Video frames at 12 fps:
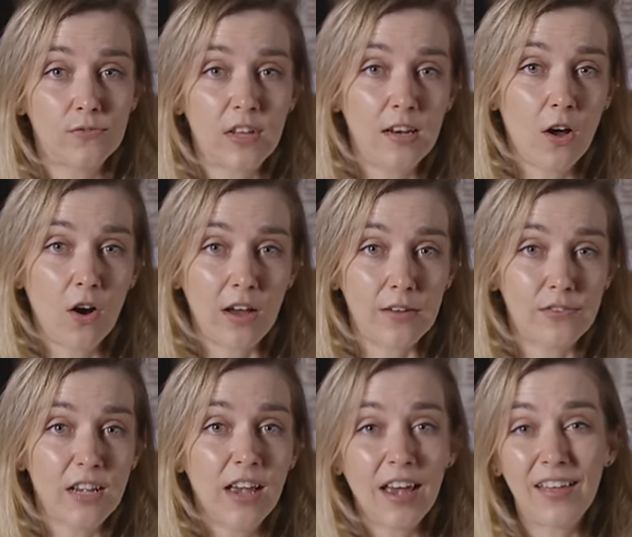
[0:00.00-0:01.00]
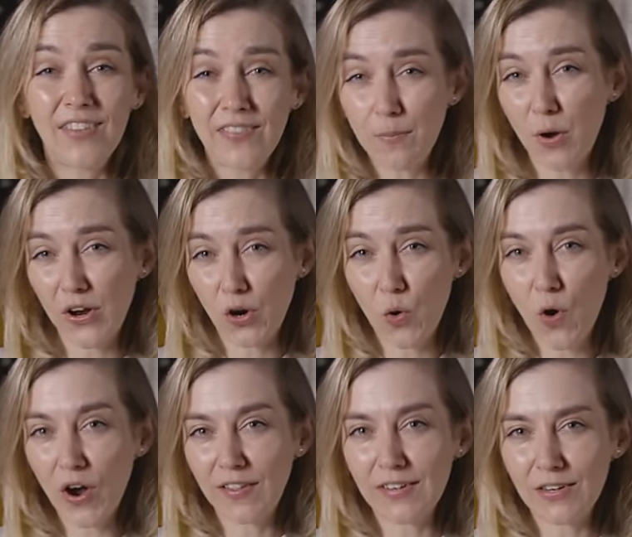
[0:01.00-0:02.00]
of their lives, and then they might
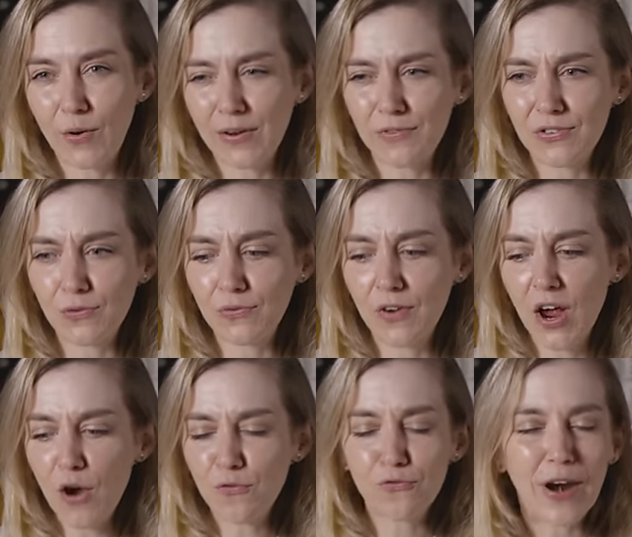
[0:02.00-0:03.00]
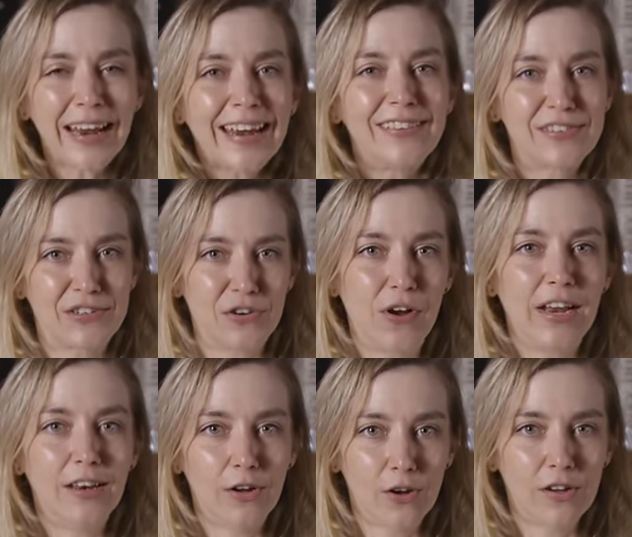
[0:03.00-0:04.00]
acquire this kind of sort of
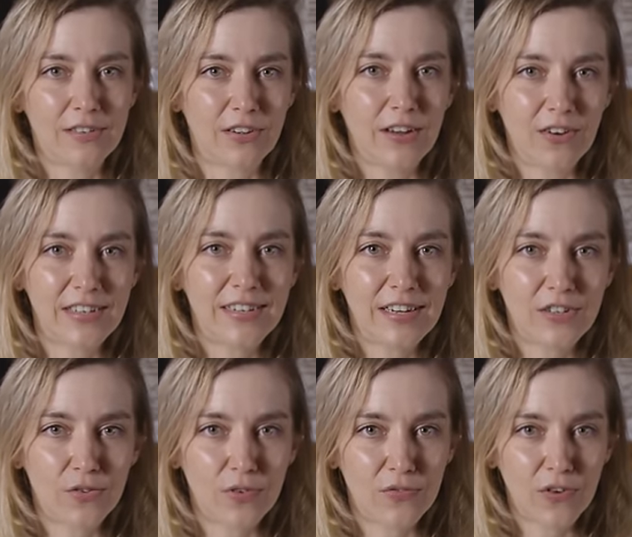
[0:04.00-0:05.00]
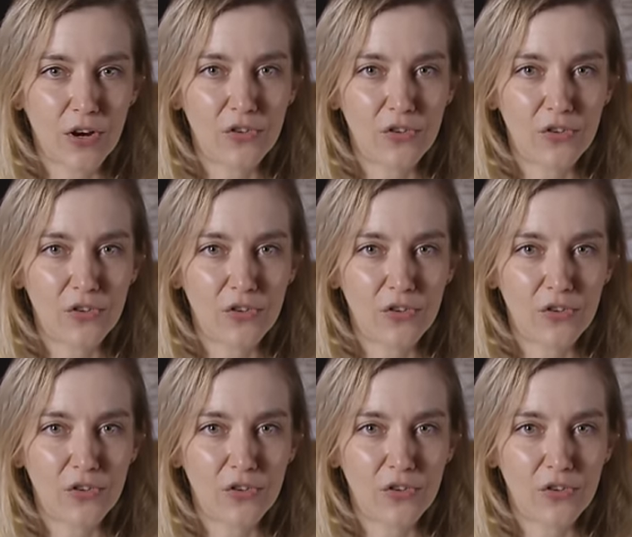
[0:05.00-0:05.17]
Frankenstein look, as I, I tend to refer